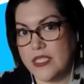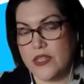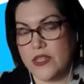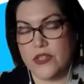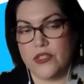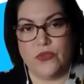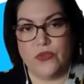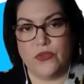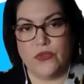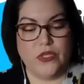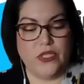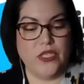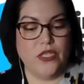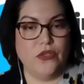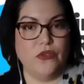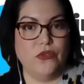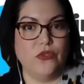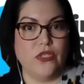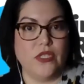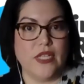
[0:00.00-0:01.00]
There's a really
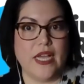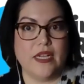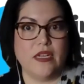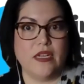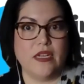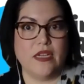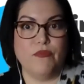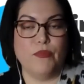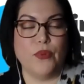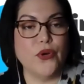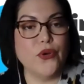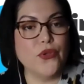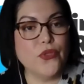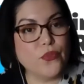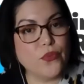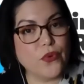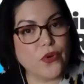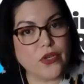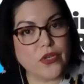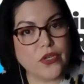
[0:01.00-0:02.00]
huge lack of birth
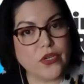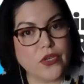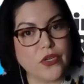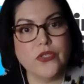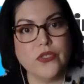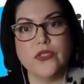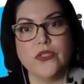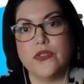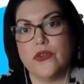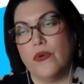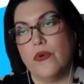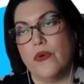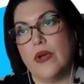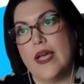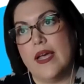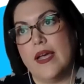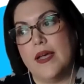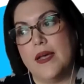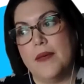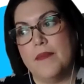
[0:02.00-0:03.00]
workers,
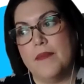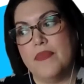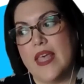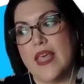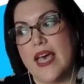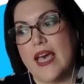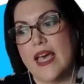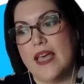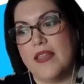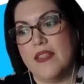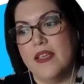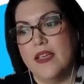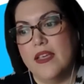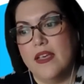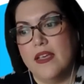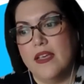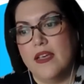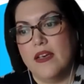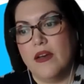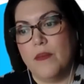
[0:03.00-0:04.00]
and that
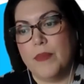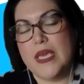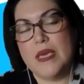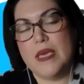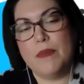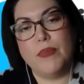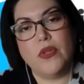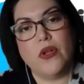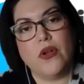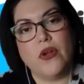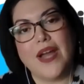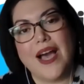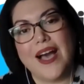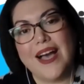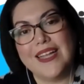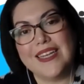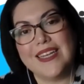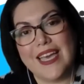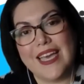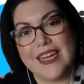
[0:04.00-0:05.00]
people are
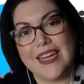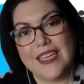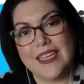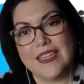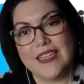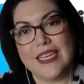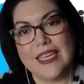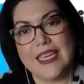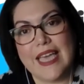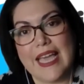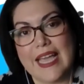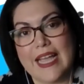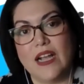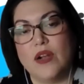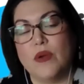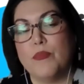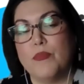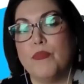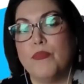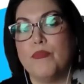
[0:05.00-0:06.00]
not getting the
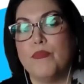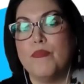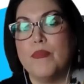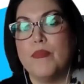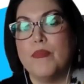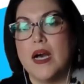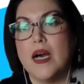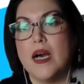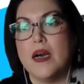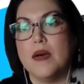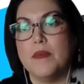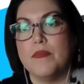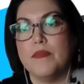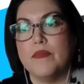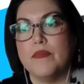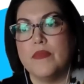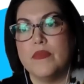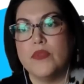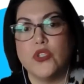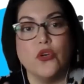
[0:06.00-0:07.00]
care
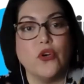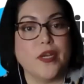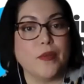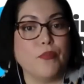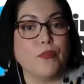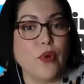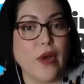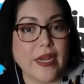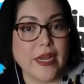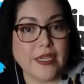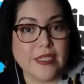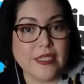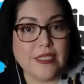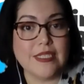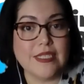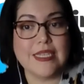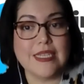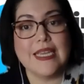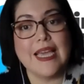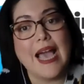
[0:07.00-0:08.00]
during
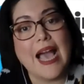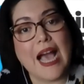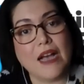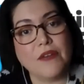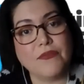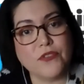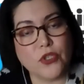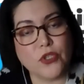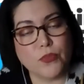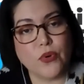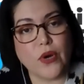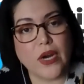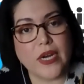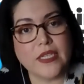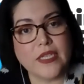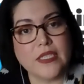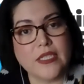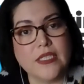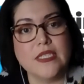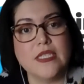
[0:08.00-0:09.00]
pregnancy, after
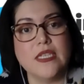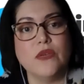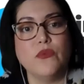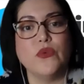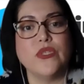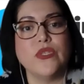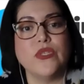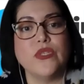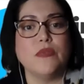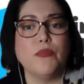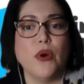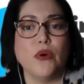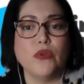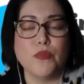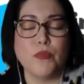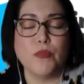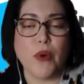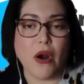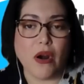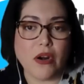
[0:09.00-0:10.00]
pregnancy. We see
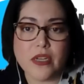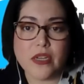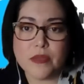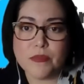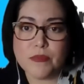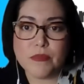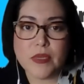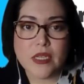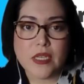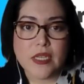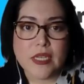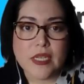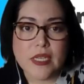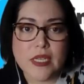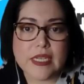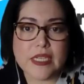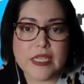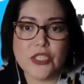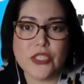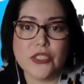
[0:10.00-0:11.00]
postpartum
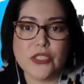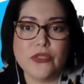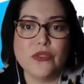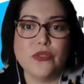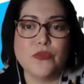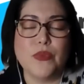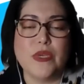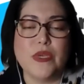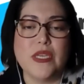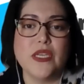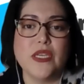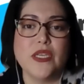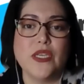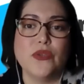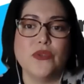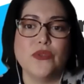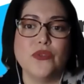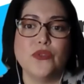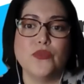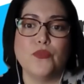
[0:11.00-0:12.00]
issues be a
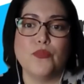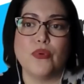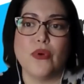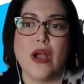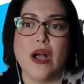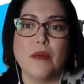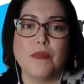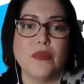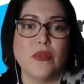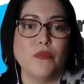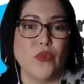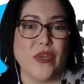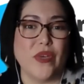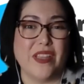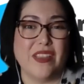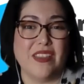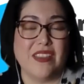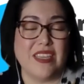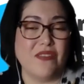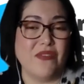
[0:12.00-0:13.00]
huge problem, with
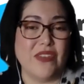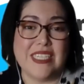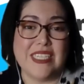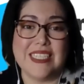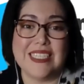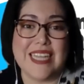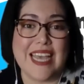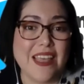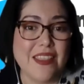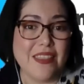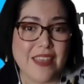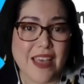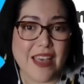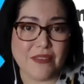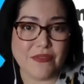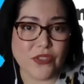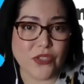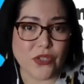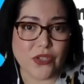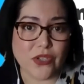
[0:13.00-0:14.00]
even death
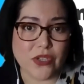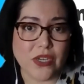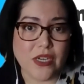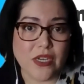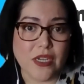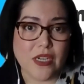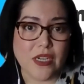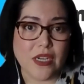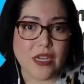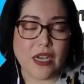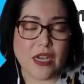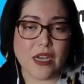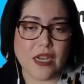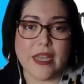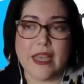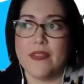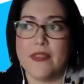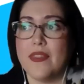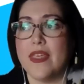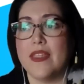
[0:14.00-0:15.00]
after.
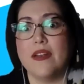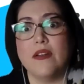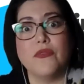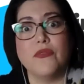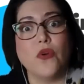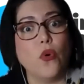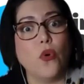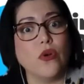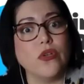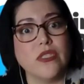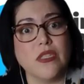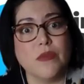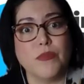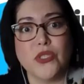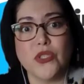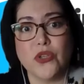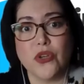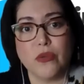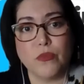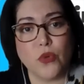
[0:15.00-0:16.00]
And then, of course, the
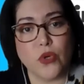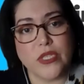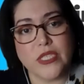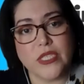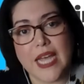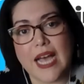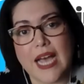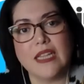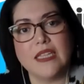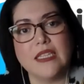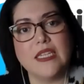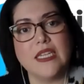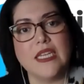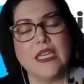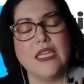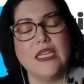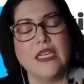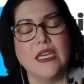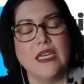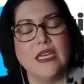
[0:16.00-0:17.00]
maternal
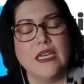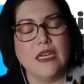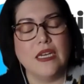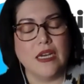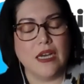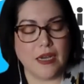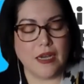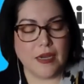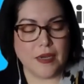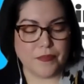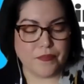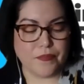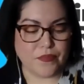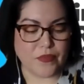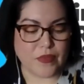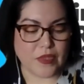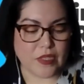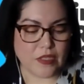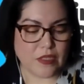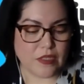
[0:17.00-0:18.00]
mortality
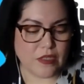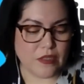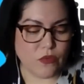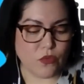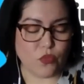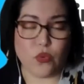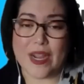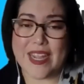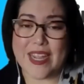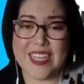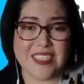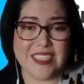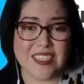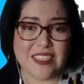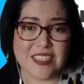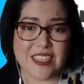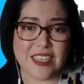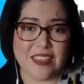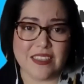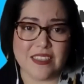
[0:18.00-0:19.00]
rates
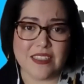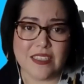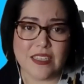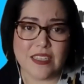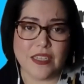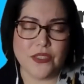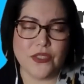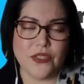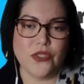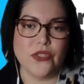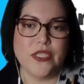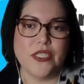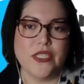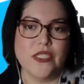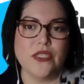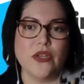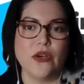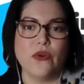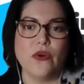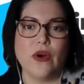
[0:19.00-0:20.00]
in this country.
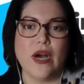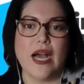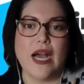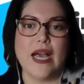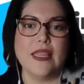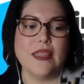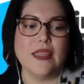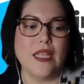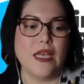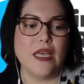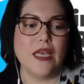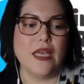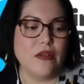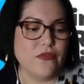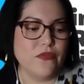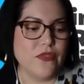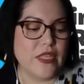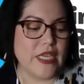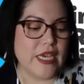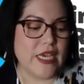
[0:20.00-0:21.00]
So I love
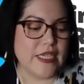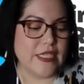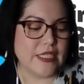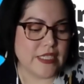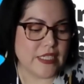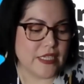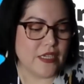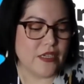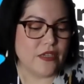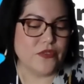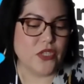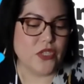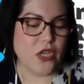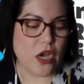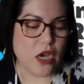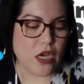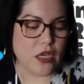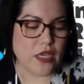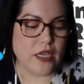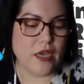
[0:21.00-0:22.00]
the idea of
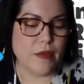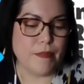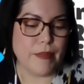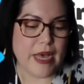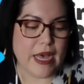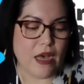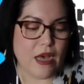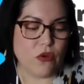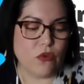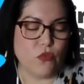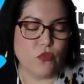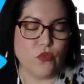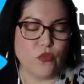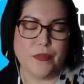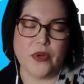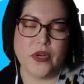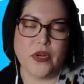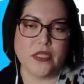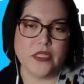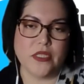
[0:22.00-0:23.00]
talking about
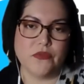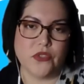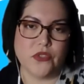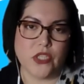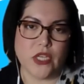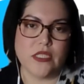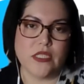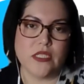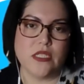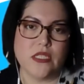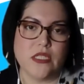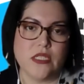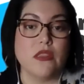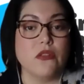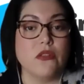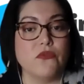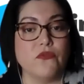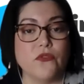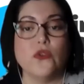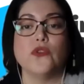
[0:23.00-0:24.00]
reproductive justice in the
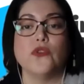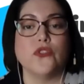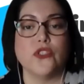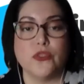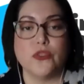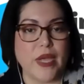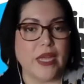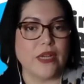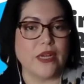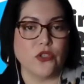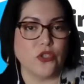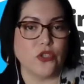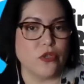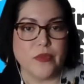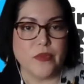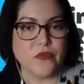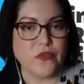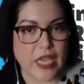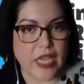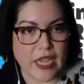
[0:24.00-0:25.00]
full spectrum
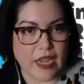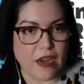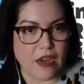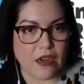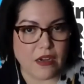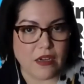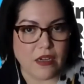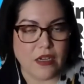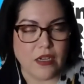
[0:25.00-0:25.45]
of care.